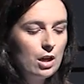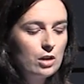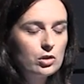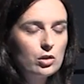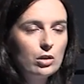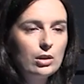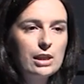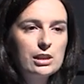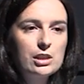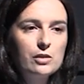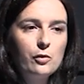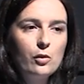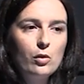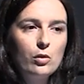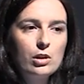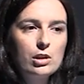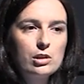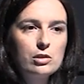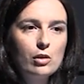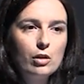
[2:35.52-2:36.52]
So let's
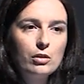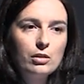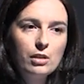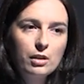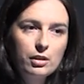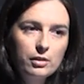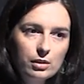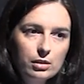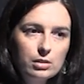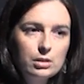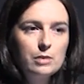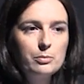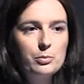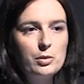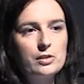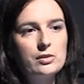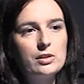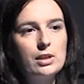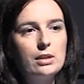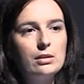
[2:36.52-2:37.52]
focus on the
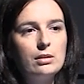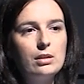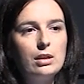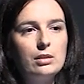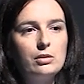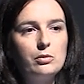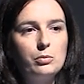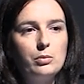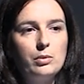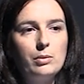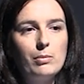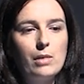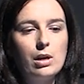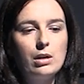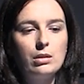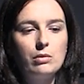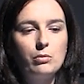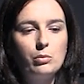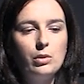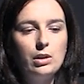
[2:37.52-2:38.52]
30% that
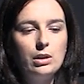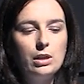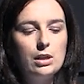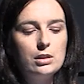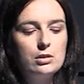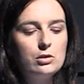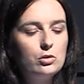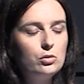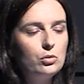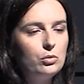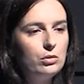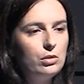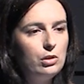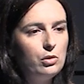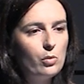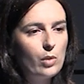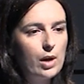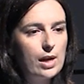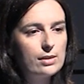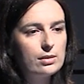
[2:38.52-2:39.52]
relates to
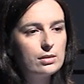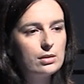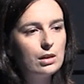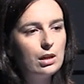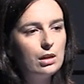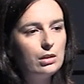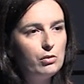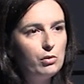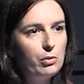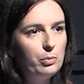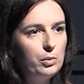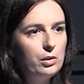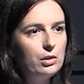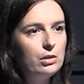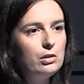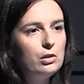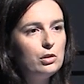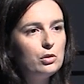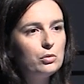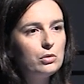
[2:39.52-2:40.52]
US and
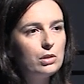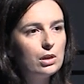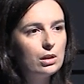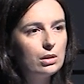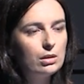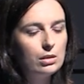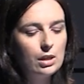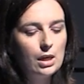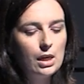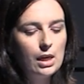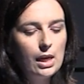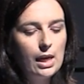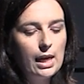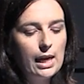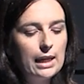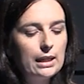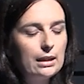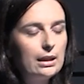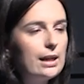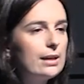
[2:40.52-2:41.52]
European Union,
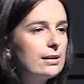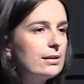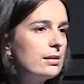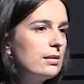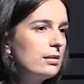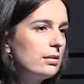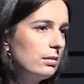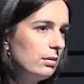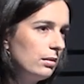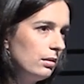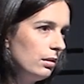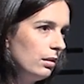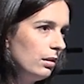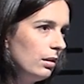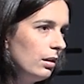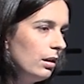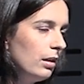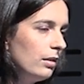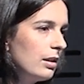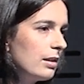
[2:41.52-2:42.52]
and let's
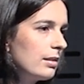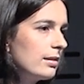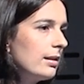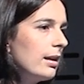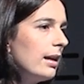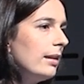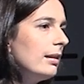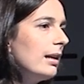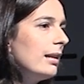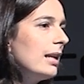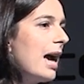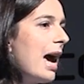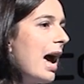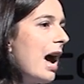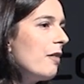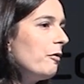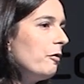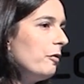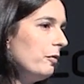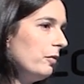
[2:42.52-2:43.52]
understand that
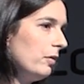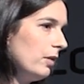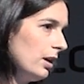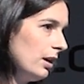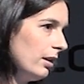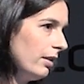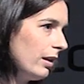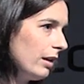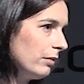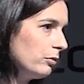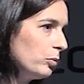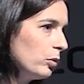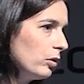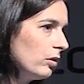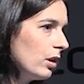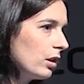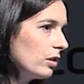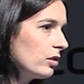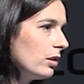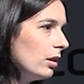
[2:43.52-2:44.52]
half of that
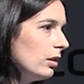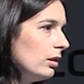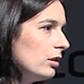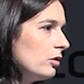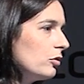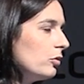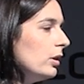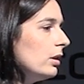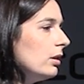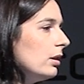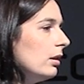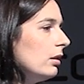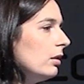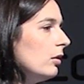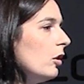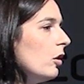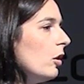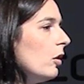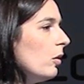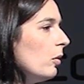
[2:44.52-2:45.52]
production is treated
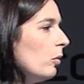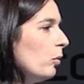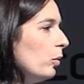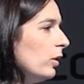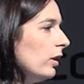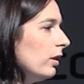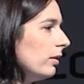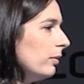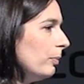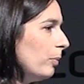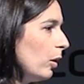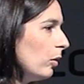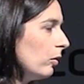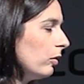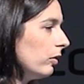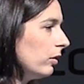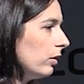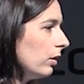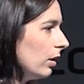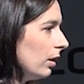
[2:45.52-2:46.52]
with
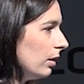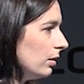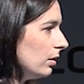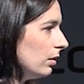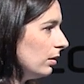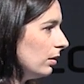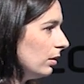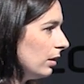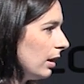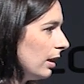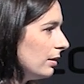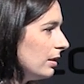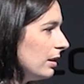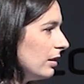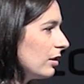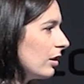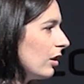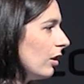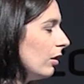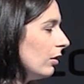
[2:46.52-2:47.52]
both
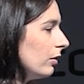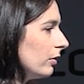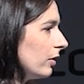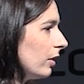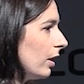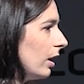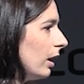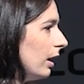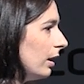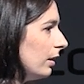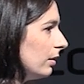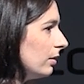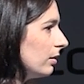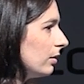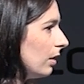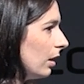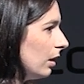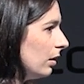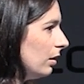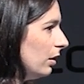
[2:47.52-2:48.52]
anti-scald and
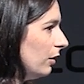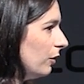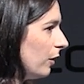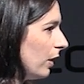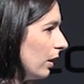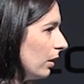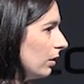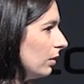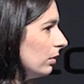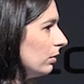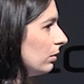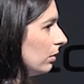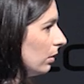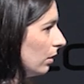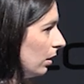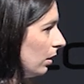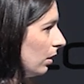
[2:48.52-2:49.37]
antifungal